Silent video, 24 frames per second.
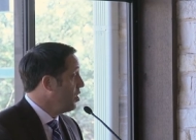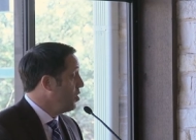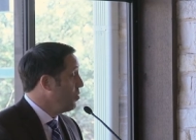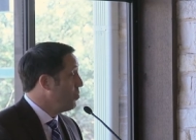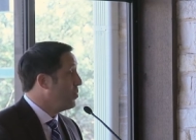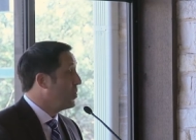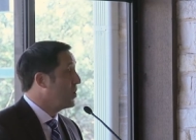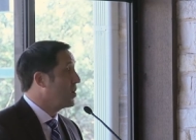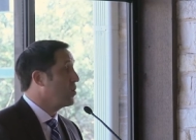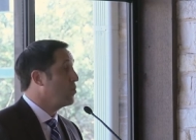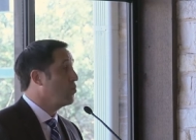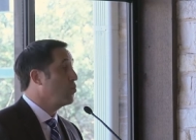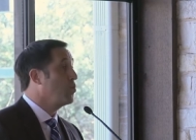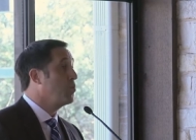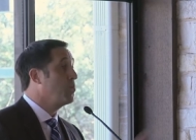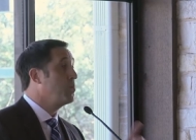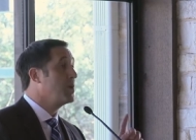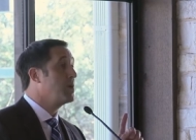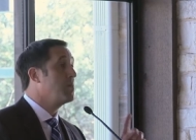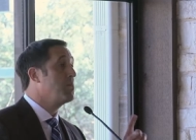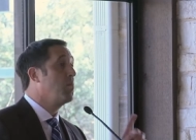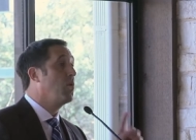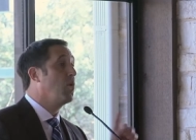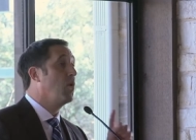but it will
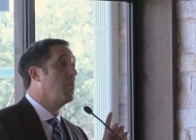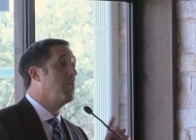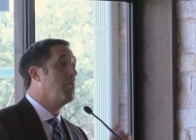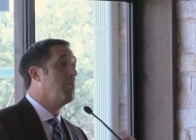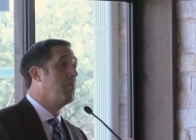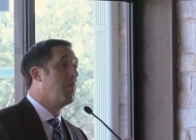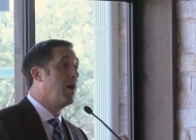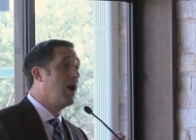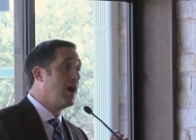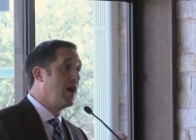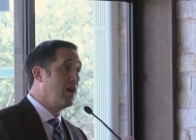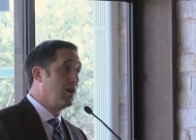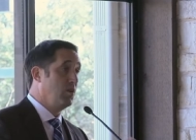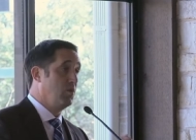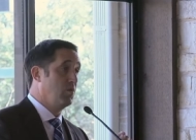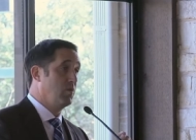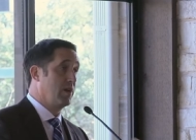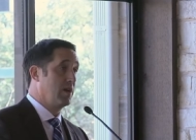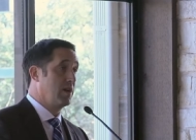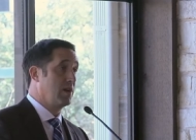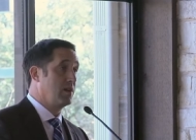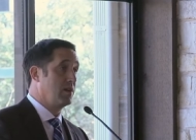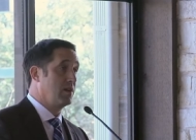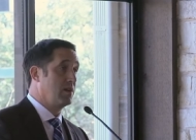be more
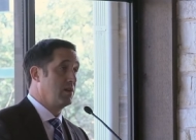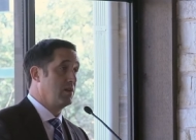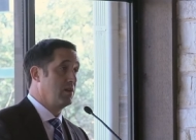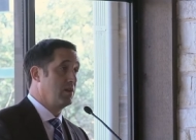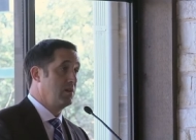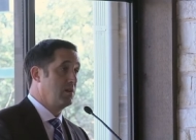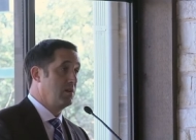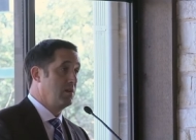moderated